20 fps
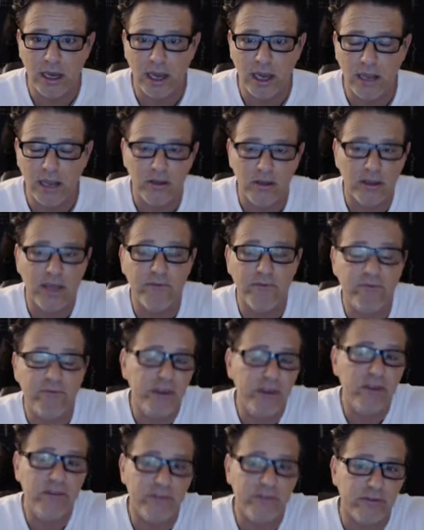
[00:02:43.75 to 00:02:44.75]
I look at
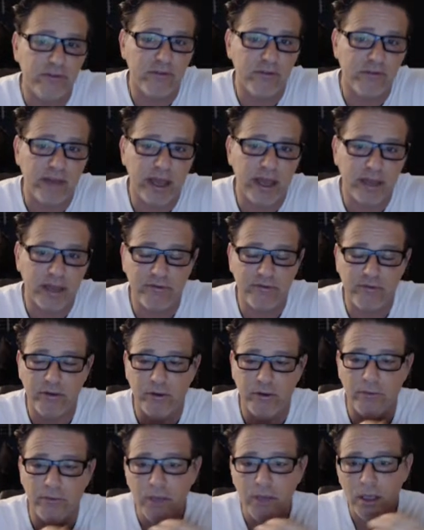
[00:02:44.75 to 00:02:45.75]
fees as a tax
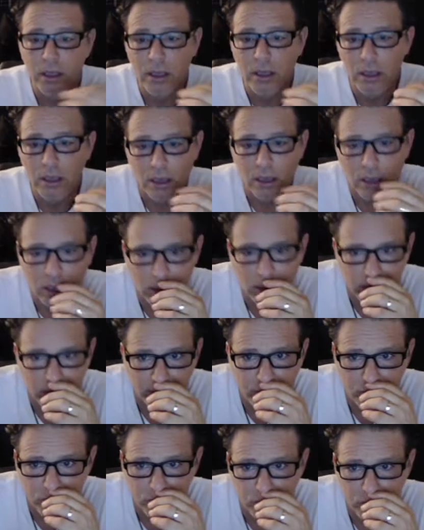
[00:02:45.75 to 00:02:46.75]
too. Um,
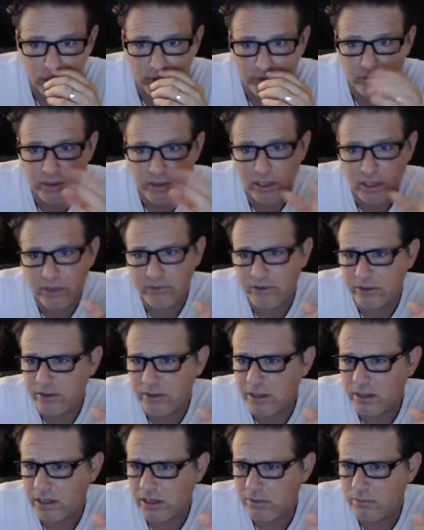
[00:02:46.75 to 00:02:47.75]
if you look in Venice, I
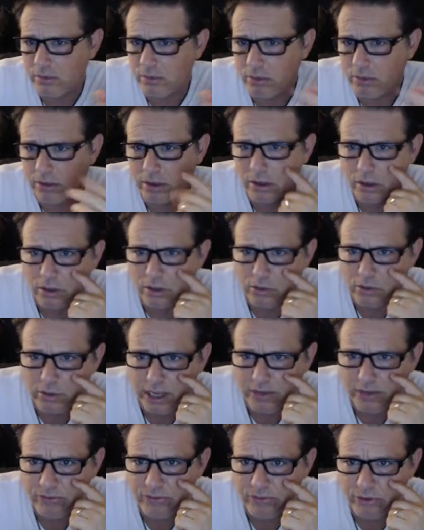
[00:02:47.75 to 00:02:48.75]
think I wrote an article
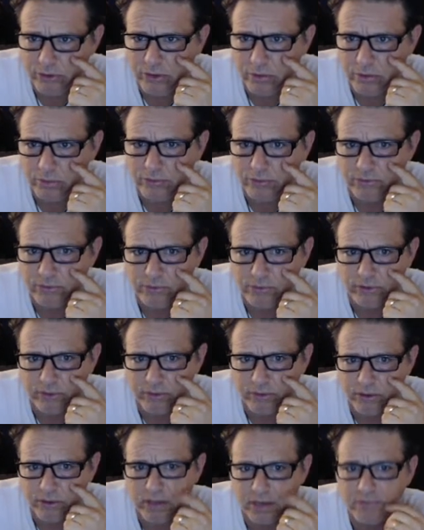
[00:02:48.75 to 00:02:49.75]
last year. There was
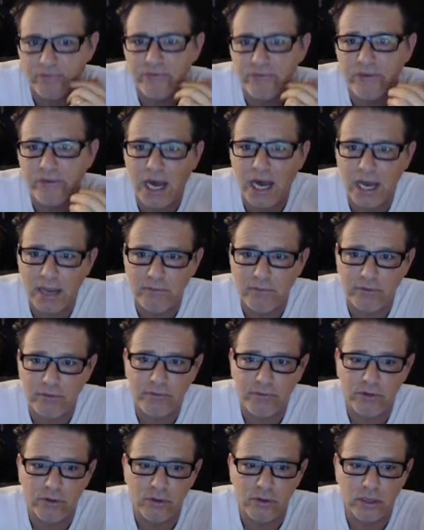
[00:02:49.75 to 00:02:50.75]
something like five.
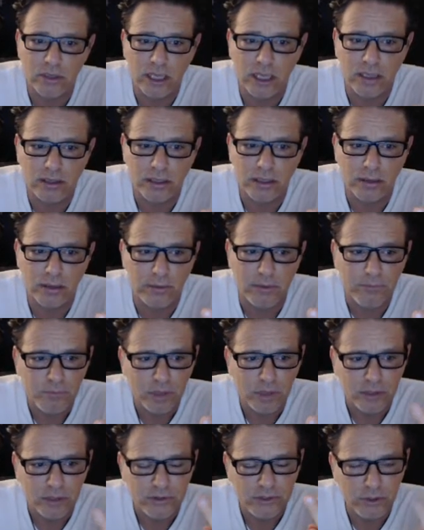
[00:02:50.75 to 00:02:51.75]
If you look at the
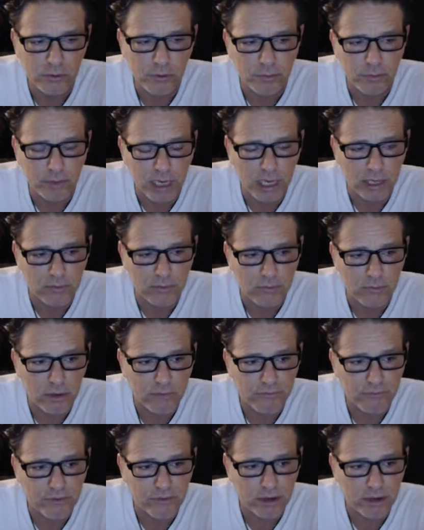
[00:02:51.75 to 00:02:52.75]
two bond
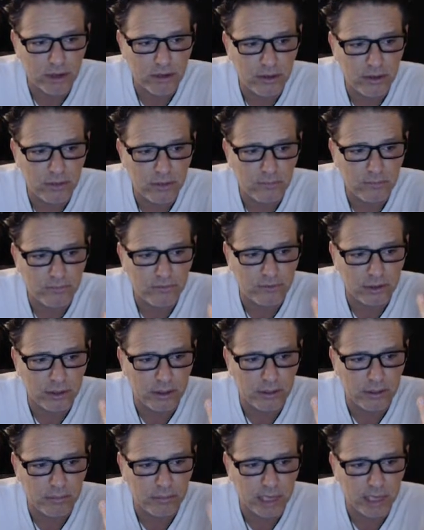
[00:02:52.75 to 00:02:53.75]
referendums,
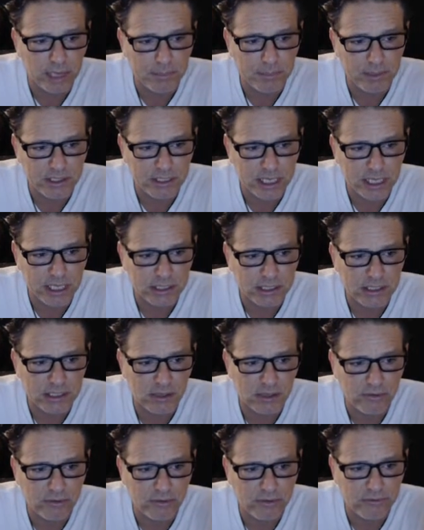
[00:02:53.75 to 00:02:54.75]
the property tax
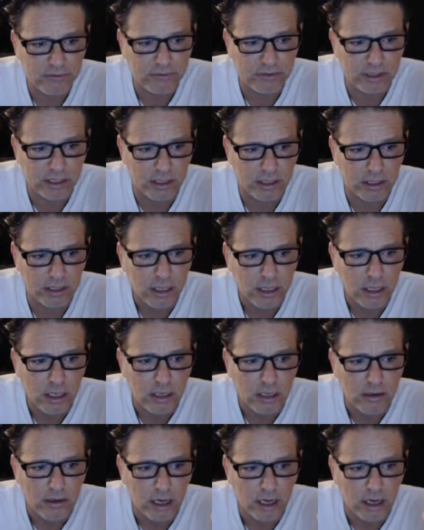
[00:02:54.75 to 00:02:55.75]
increase, the
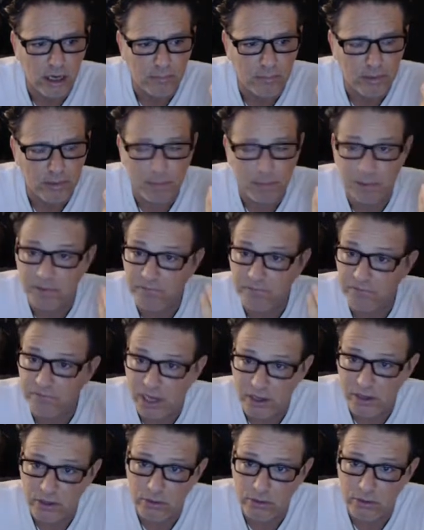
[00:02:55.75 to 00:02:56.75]
uh, property
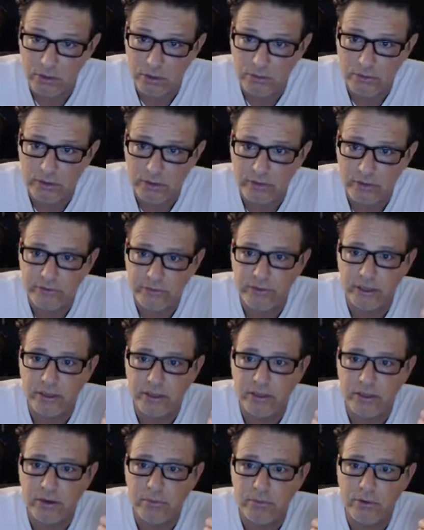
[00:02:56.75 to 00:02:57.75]
value increase, and
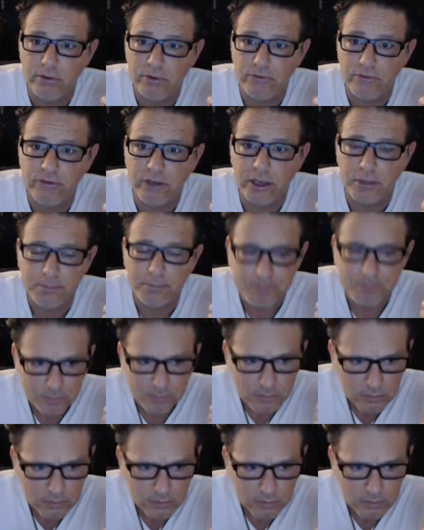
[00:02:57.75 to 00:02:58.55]
then there was a